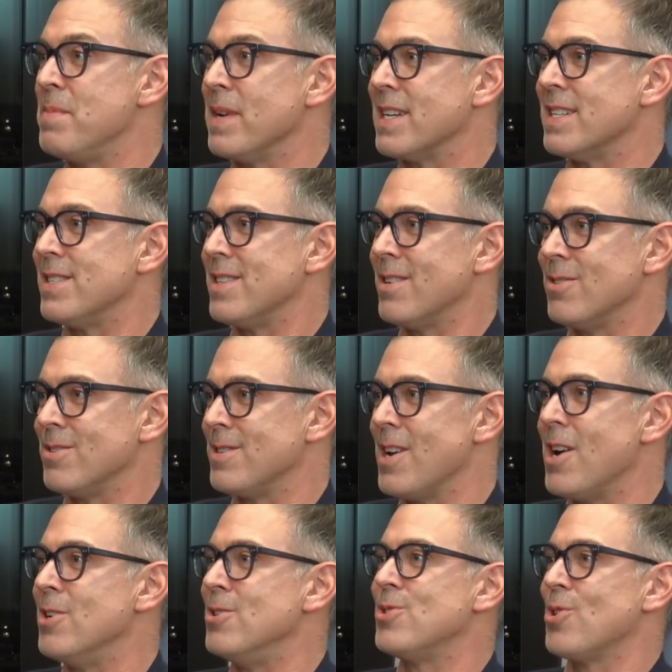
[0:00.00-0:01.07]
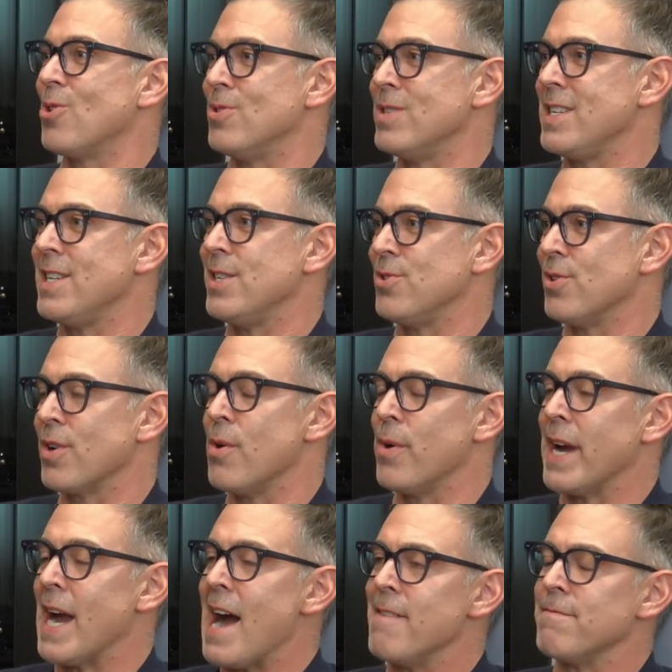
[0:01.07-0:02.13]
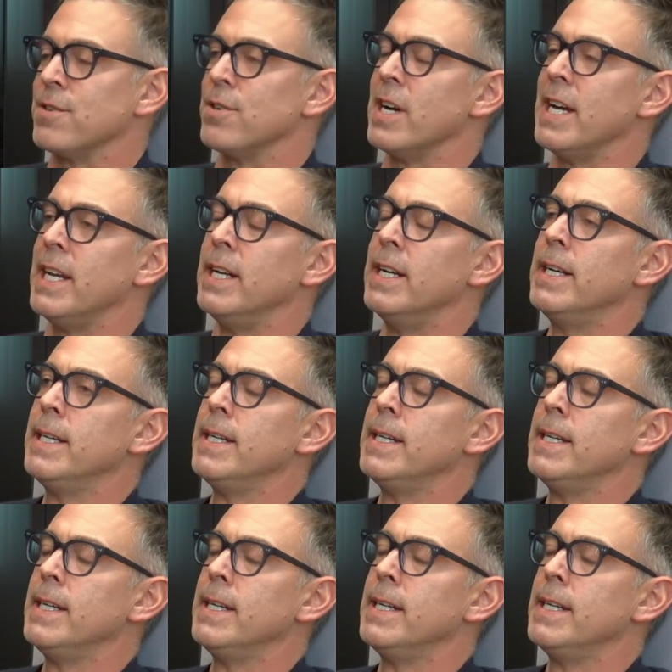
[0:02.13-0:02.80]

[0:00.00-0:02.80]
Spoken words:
Because there's uncertainty as you're going after it.